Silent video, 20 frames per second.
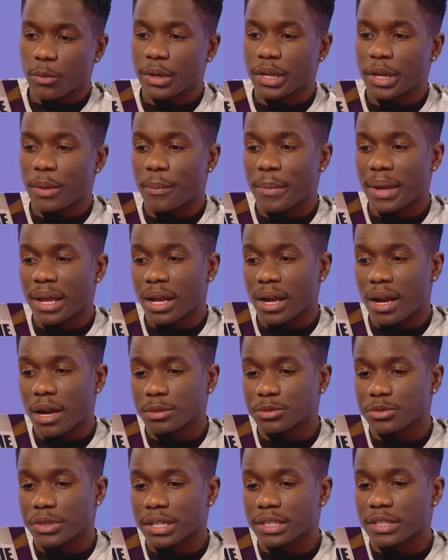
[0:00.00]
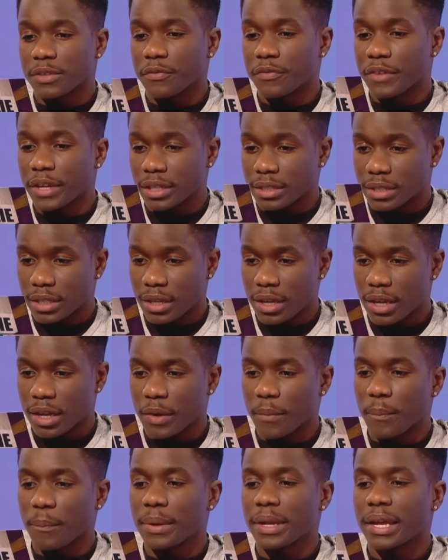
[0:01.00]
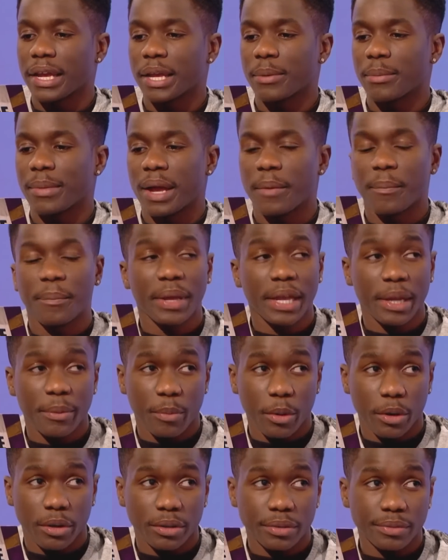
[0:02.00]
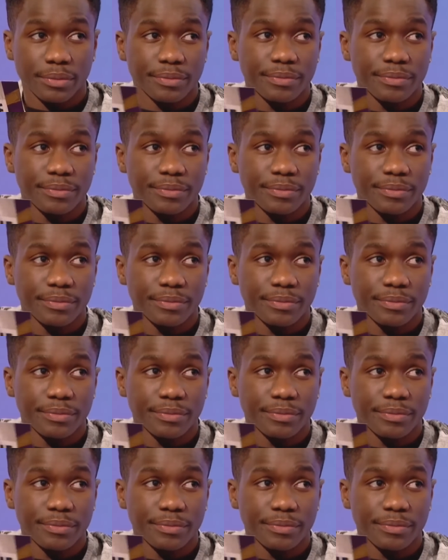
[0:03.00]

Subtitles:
when a man comes around to fix it, I can play him at ping-pong.